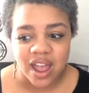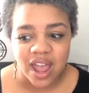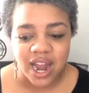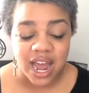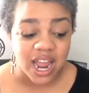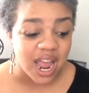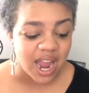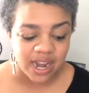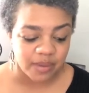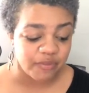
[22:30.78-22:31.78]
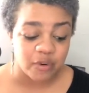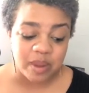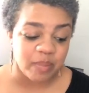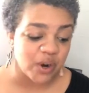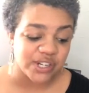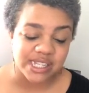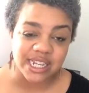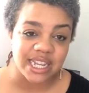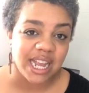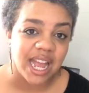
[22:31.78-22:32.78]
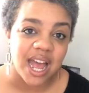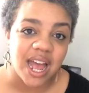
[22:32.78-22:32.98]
And for me personally,